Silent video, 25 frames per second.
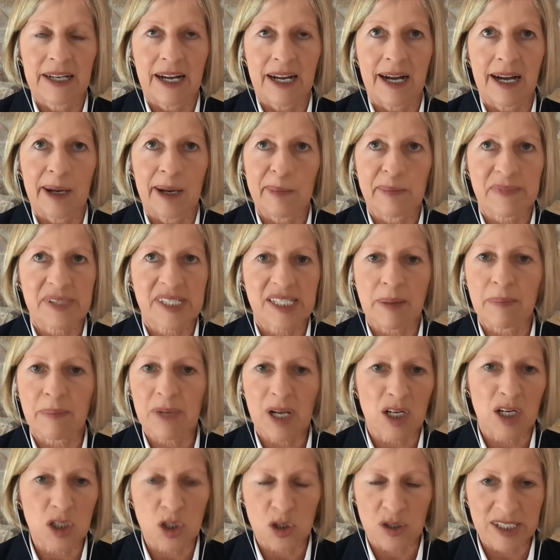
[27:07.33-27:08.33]
Um, some
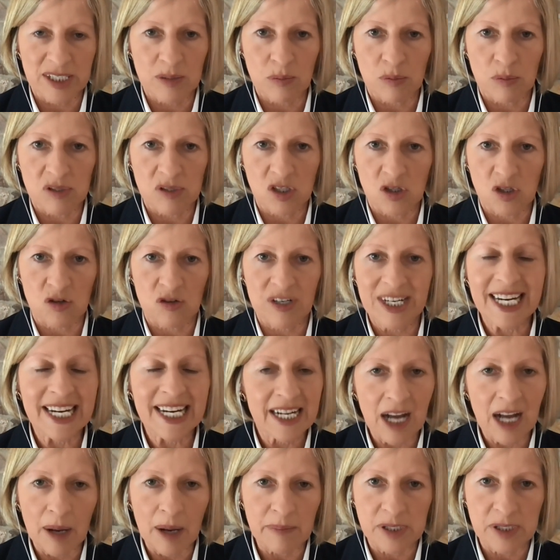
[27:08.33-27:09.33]
countries will
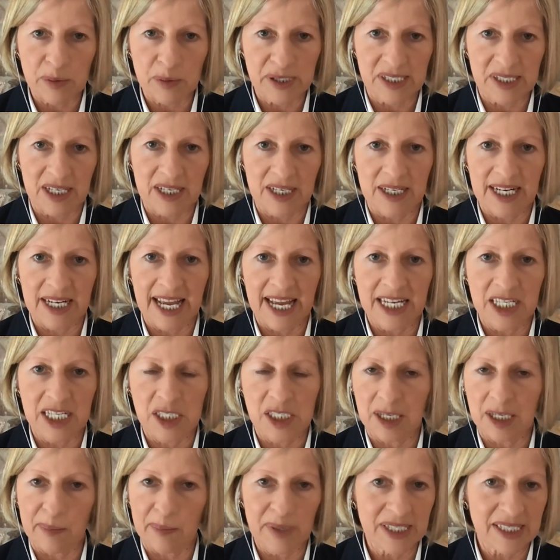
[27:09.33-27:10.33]
screen up to a certain
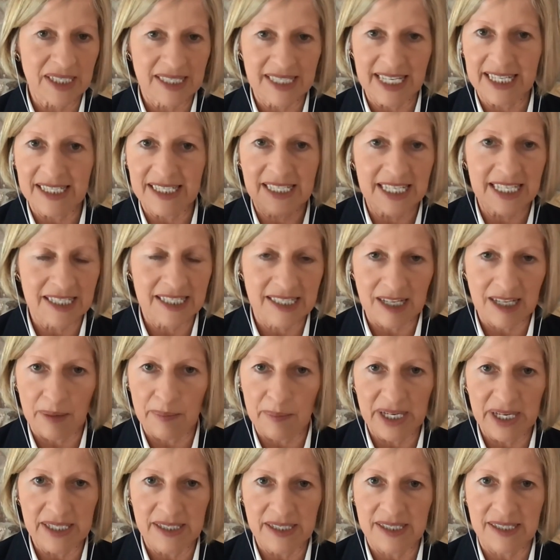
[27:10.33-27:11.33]
age, some it's sixty,
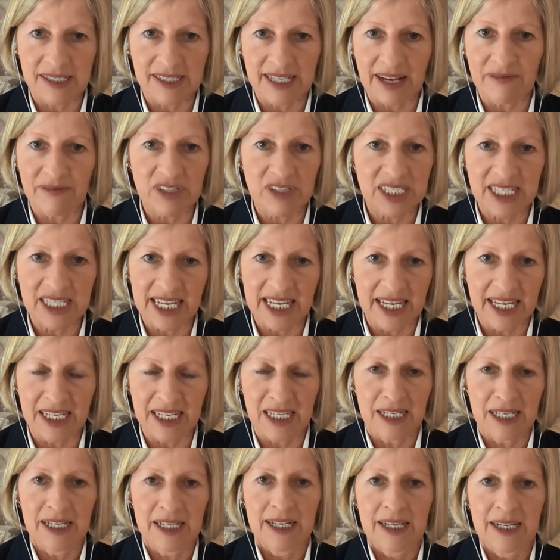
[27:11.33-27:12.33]
some it's
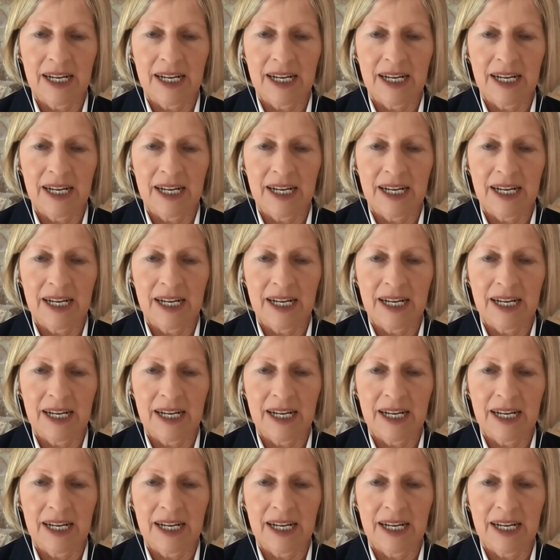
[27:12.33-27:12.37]
seventy.